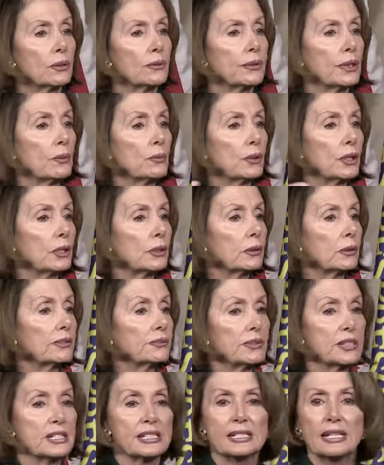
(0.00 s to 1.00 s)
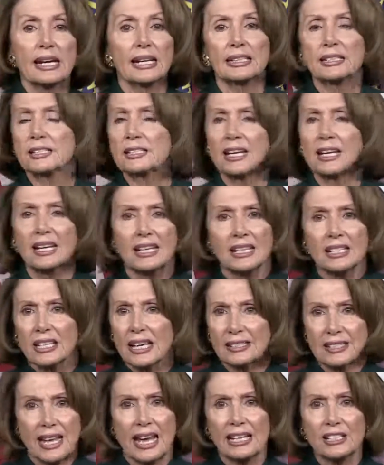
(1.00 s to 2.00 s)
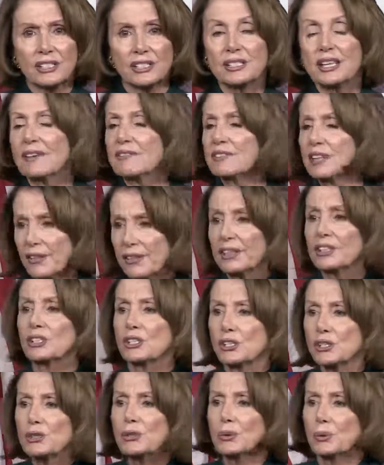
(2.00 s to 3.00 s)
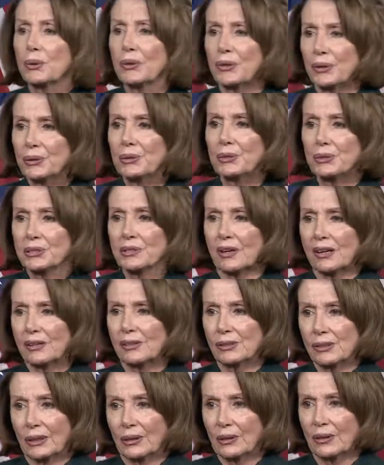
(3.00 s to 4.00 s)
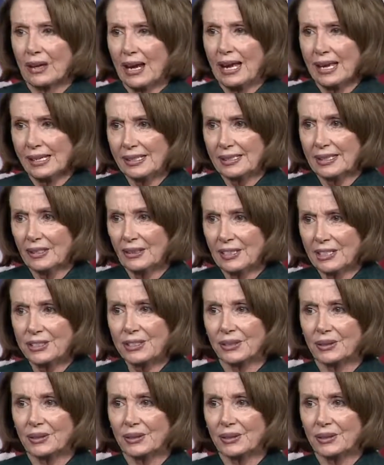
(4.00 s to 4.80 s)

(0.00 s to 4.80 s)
then we'll lift the sanctions. Sanctions have nothing to do with their nuclear arsenal.